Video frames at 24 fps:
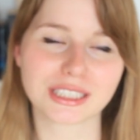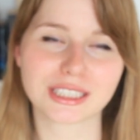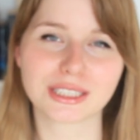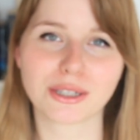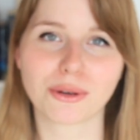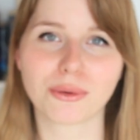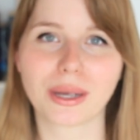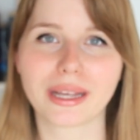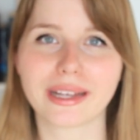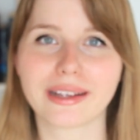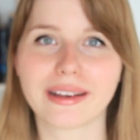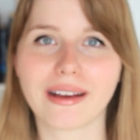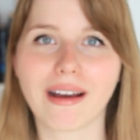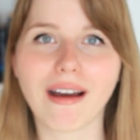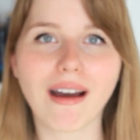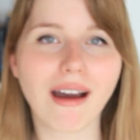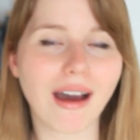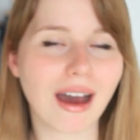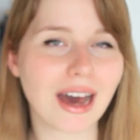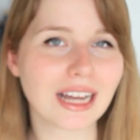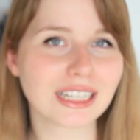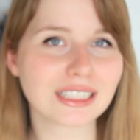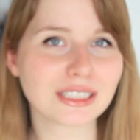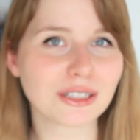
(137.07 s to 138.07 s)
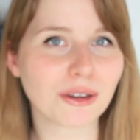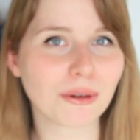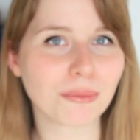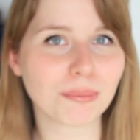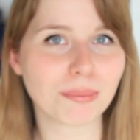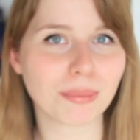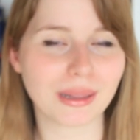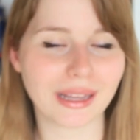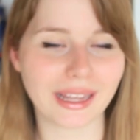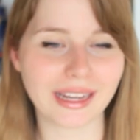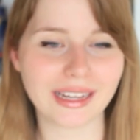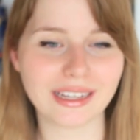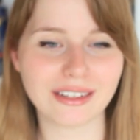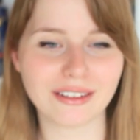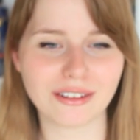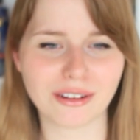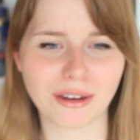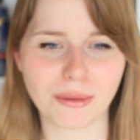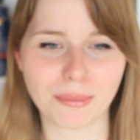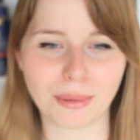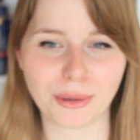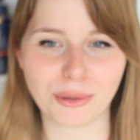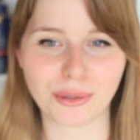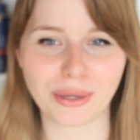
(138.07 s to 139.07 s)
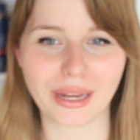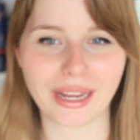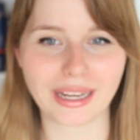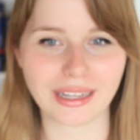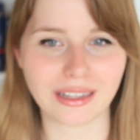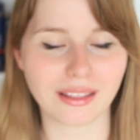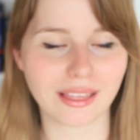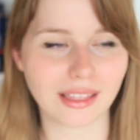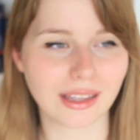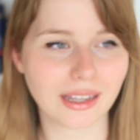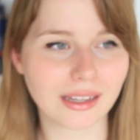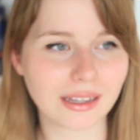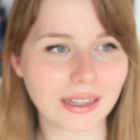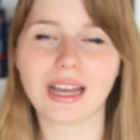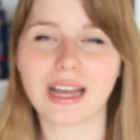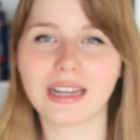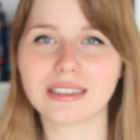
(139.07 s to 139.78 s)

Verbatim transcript: so I can't complain about anything.